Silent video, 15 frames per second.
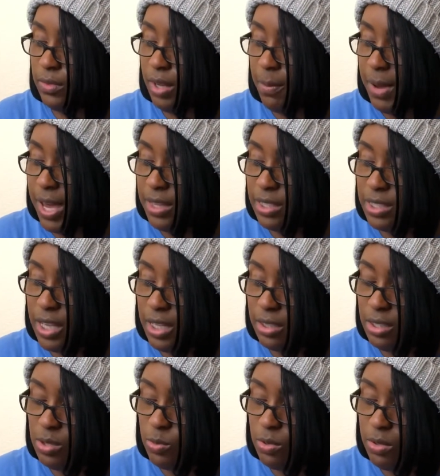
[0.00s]
I might have to take
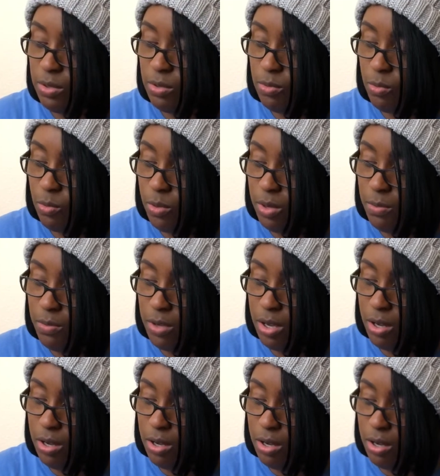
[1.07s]
this with me
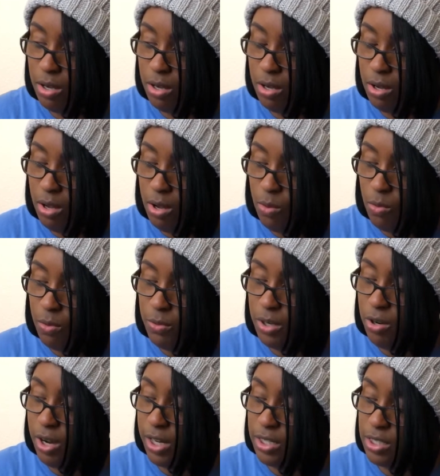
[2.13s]
when we
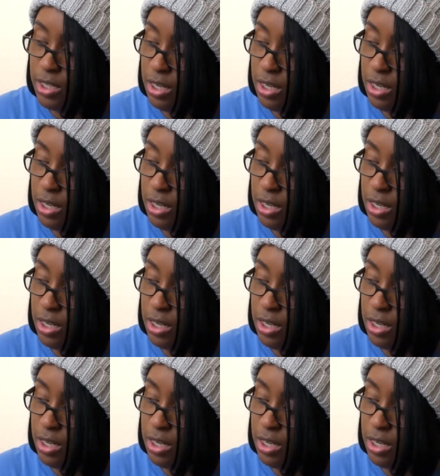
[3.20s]
go out of